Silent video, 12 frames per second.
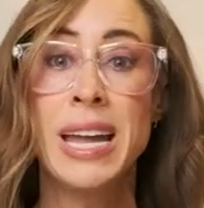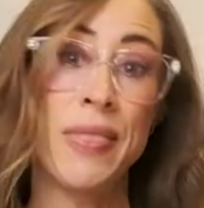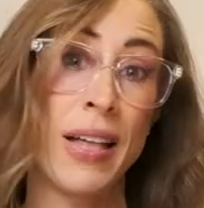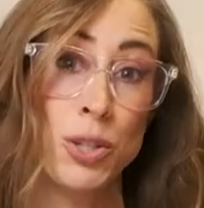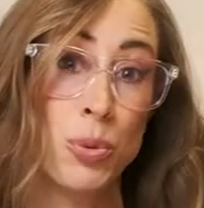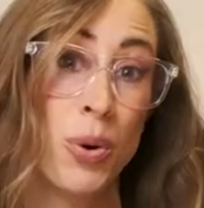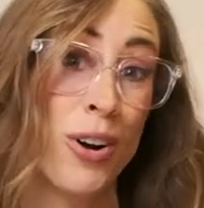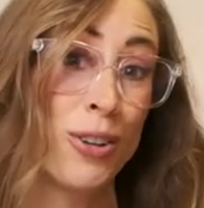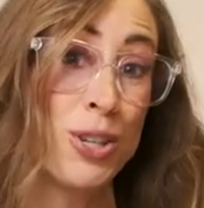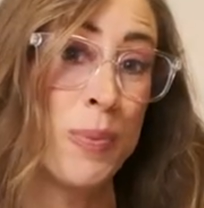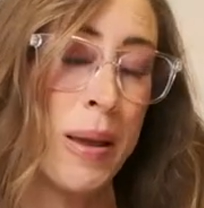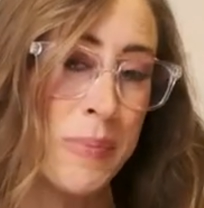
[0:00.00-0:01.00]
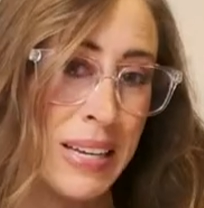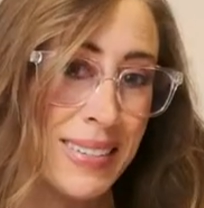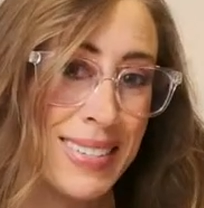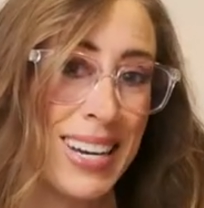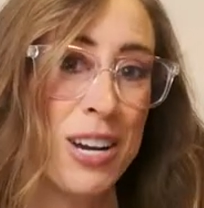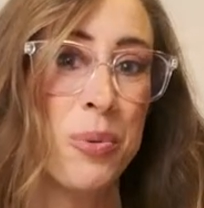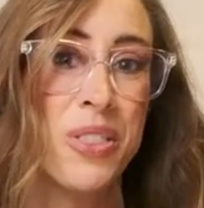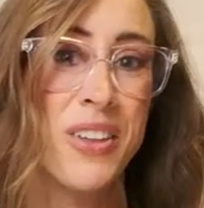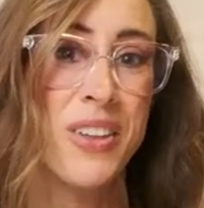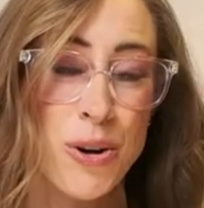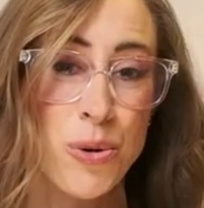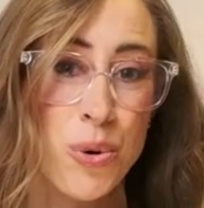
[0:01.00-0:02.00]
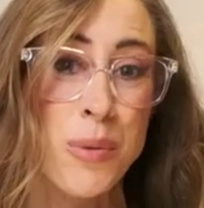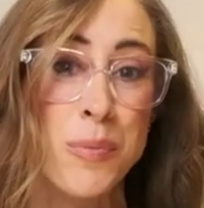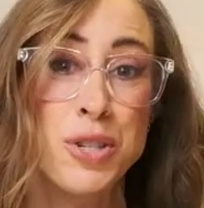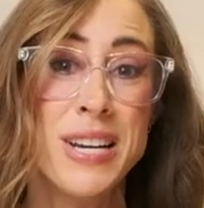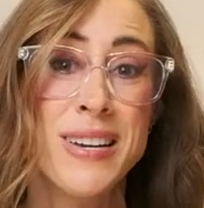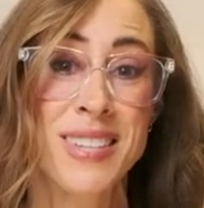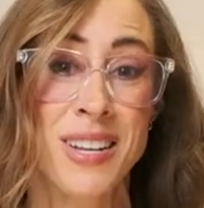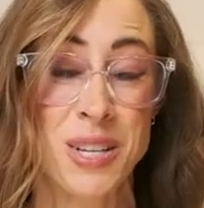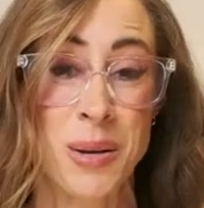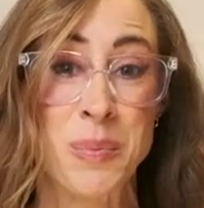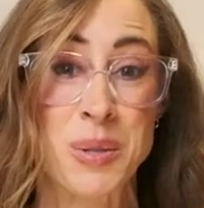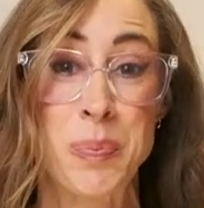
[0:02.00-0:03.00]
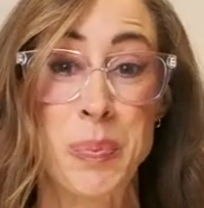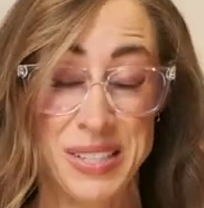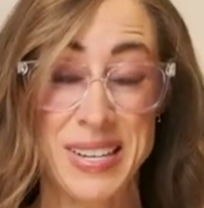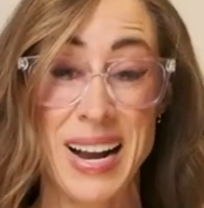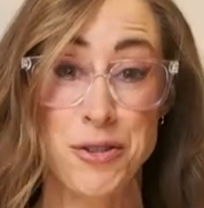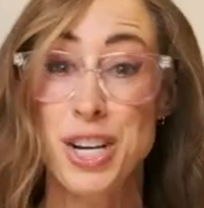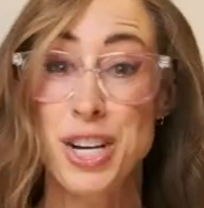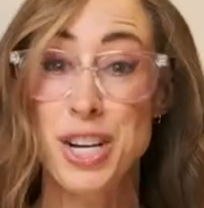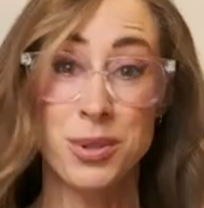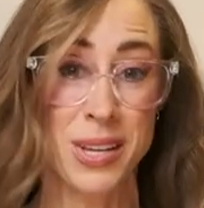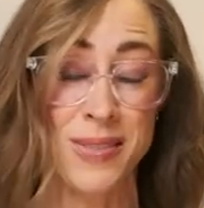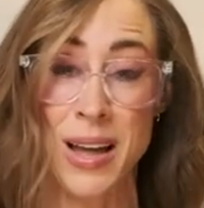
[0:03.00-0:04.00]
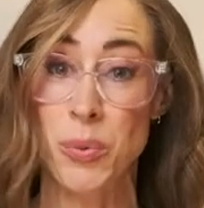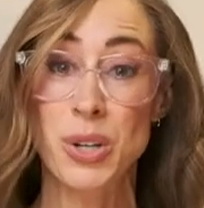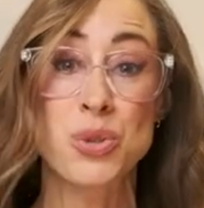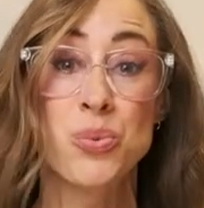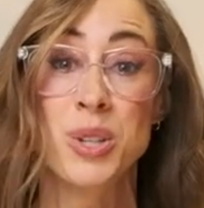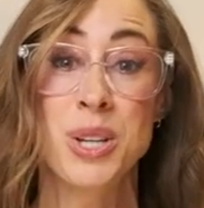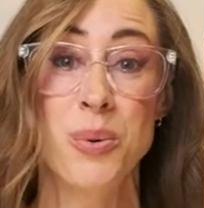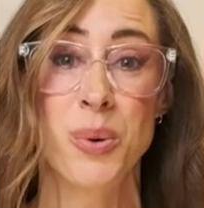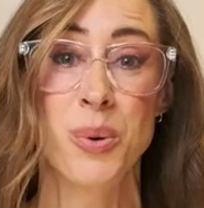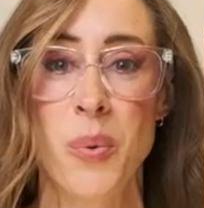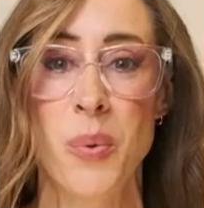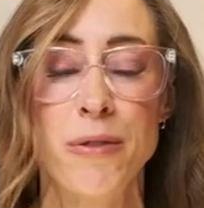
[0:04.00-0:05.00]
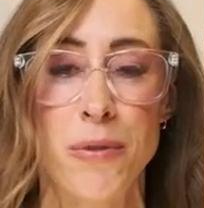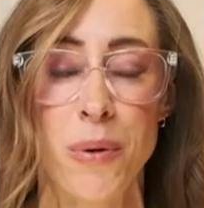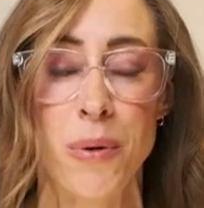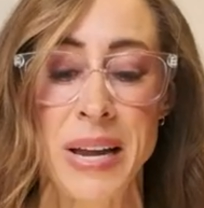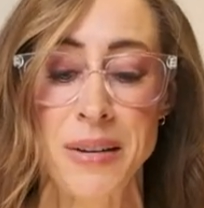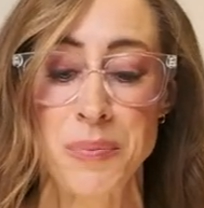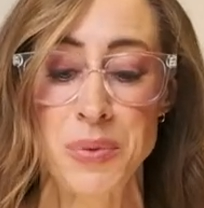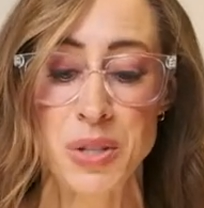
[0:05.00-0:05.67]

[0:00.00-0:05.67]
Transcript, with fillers: and that's where I'll do my meat stick with Kite Hill cream cheese and some pistachios, and that works really, really well for me.